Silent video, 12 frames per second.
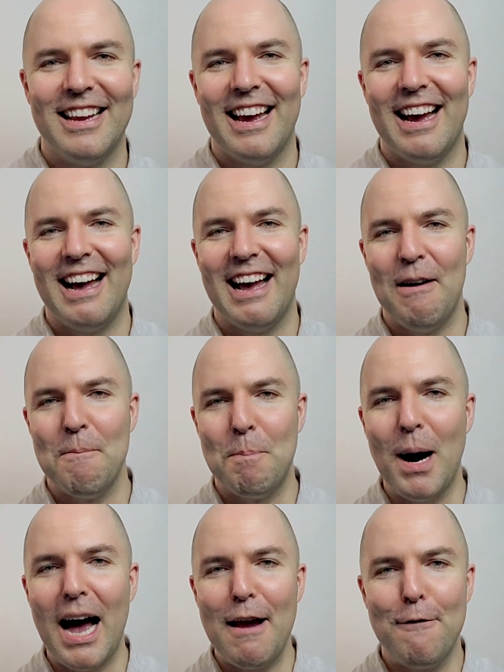
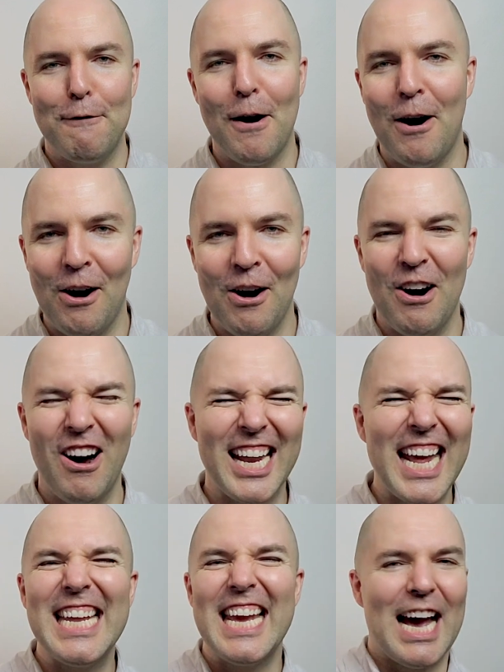by far on
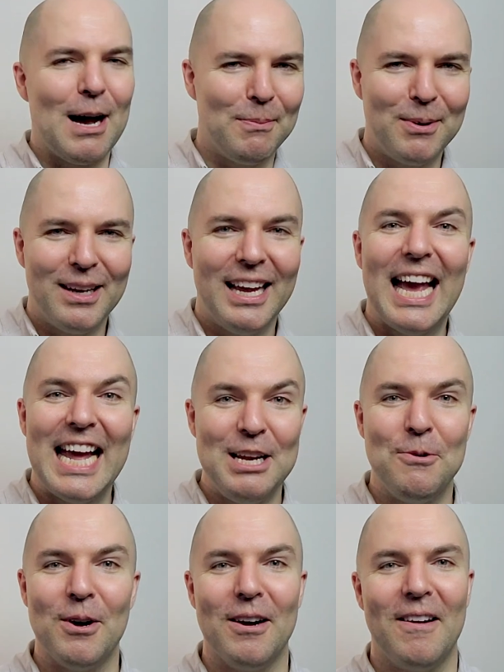any app
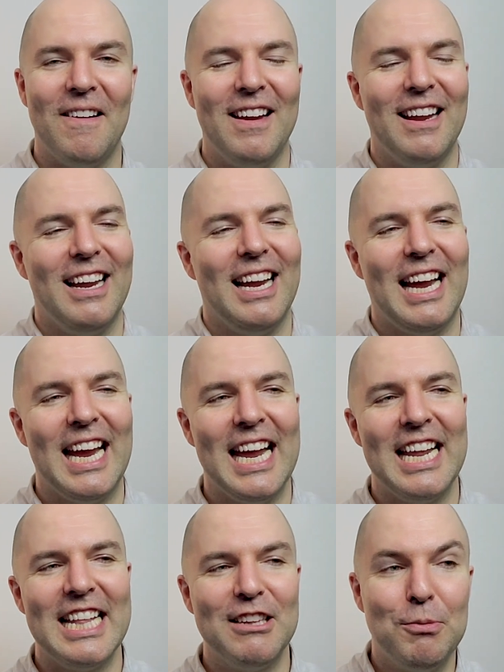anywhere.
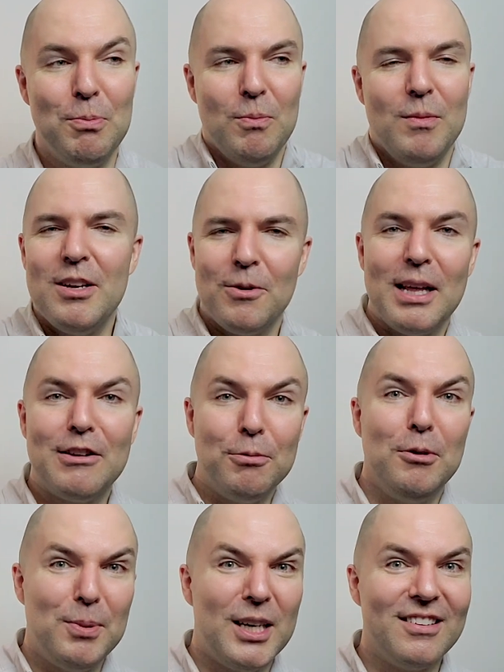And that's
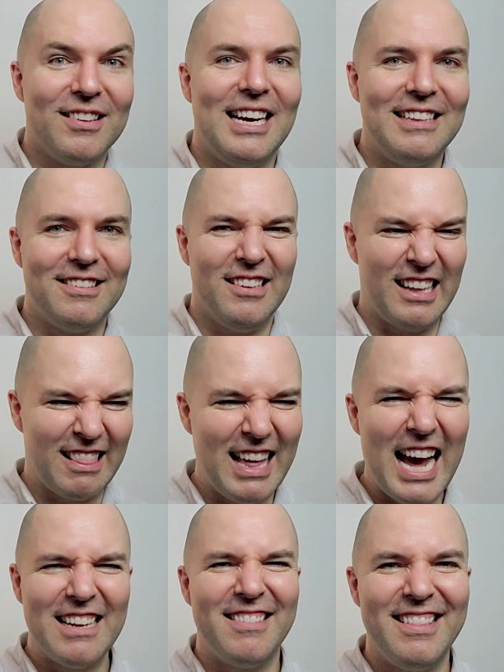really because
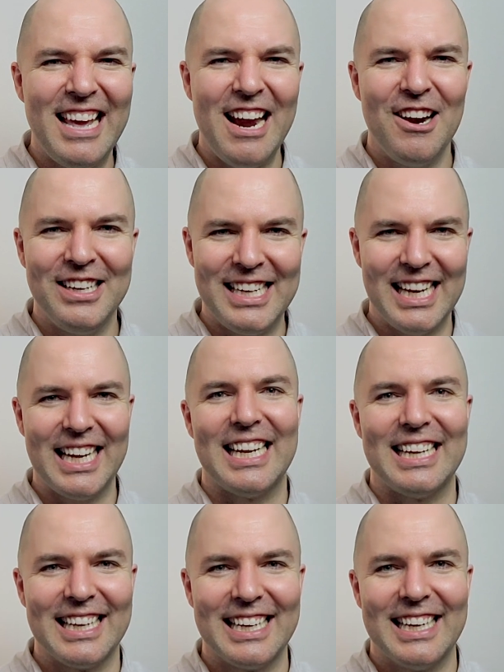that is their
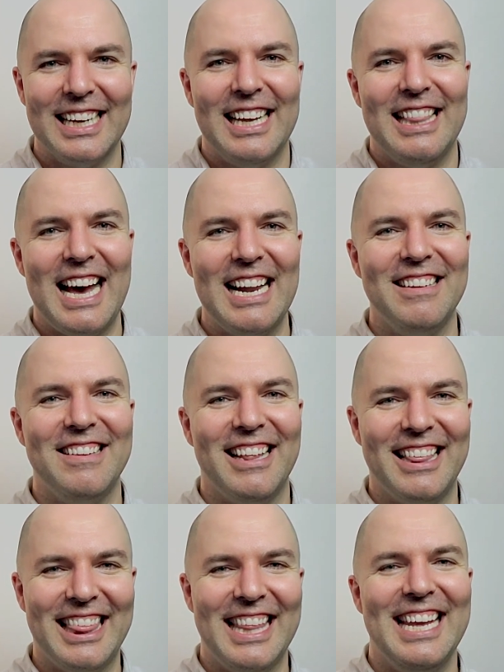gig. That is the
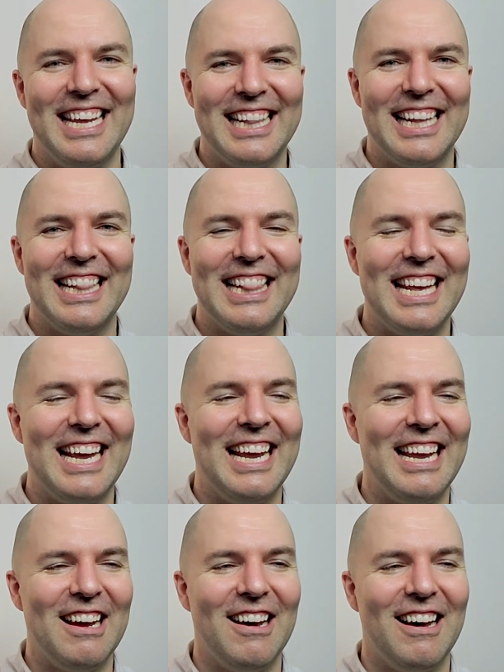thing that
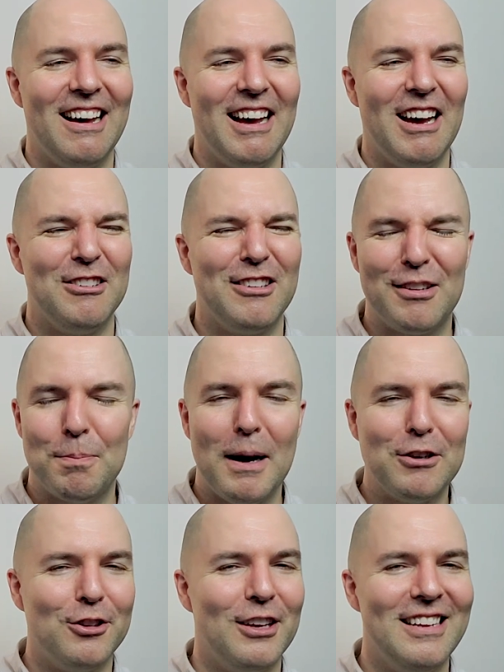they just
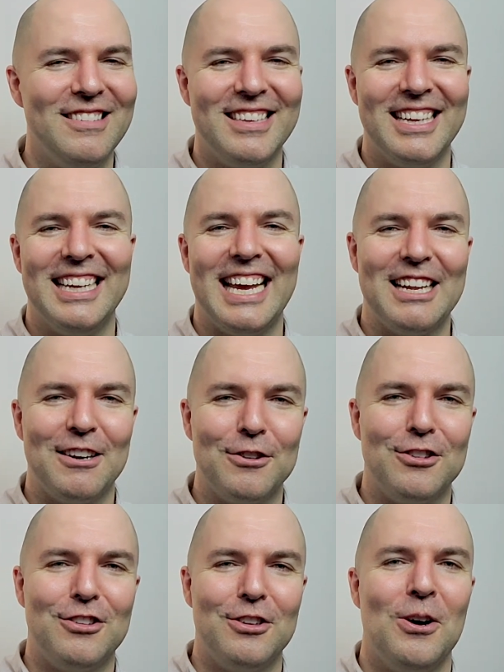specialize in and are
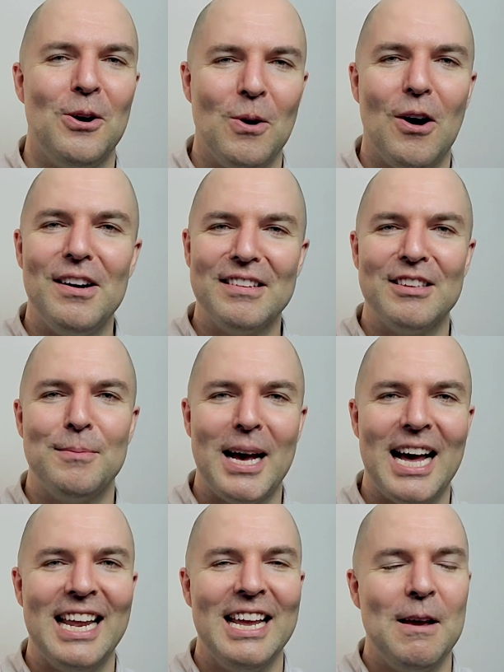so awesome
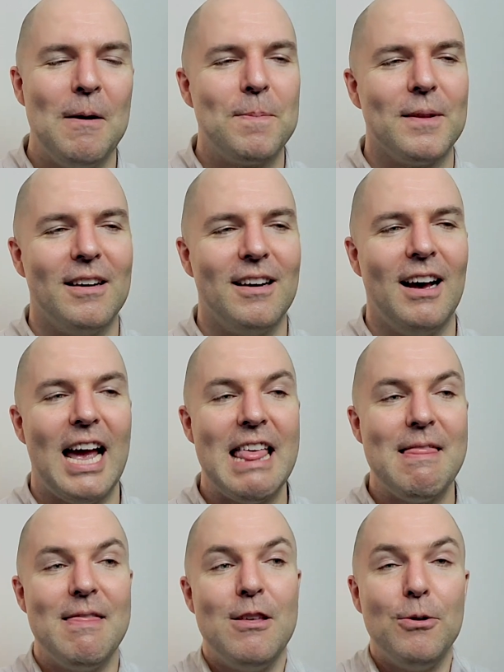at.
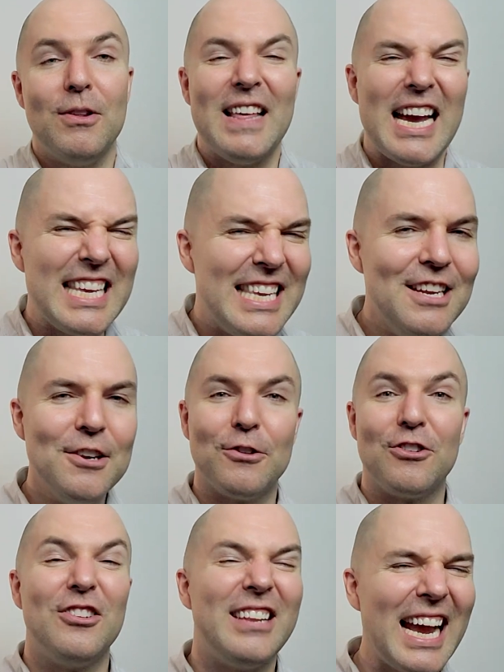And that
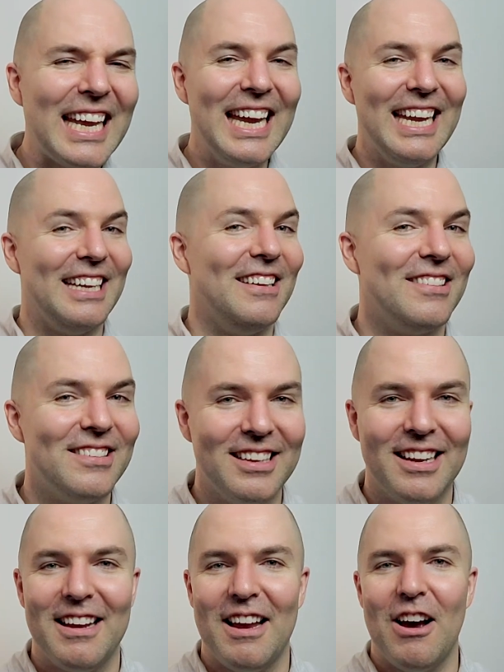years, decades
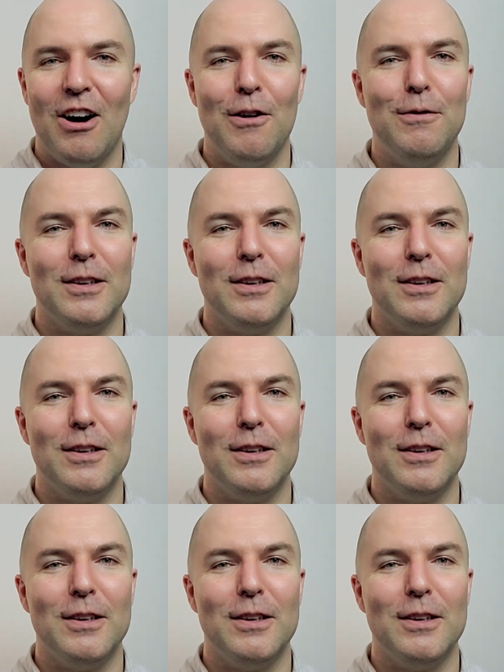of